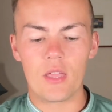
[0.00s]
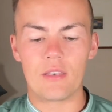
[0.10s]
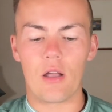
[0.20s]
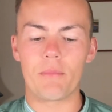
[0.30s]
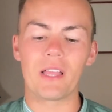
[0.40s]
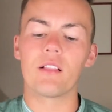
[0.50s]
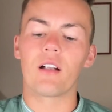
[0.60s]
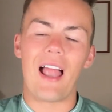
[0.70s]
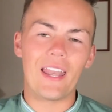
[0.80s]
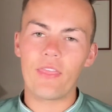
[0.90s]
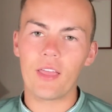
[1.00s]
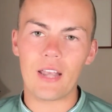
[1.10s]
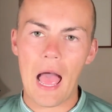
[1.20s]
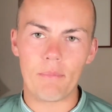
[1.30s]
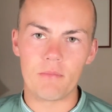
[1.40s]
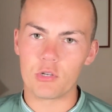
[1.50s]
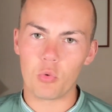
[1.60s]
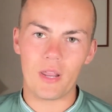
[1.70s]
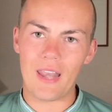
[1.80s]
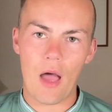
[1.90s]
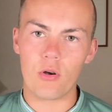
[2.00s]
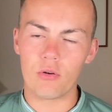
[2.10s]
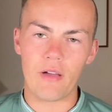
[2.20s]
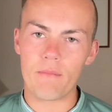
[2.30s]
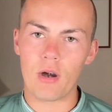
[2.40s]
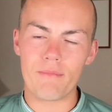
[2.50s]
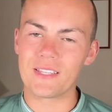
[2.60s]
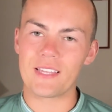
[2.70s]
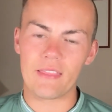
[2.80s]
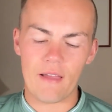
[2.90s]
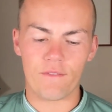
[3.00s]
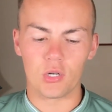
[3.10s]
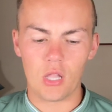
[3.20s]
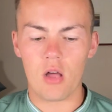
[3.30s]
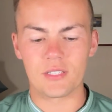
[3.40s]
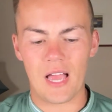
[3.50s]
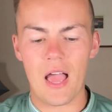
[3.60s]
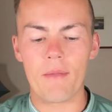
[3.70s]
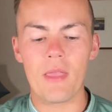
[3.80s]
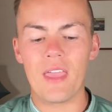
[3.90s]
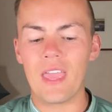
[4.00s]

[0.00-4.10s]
Now, to be clear, anything could happen between now and November. I've been saying that for a long time.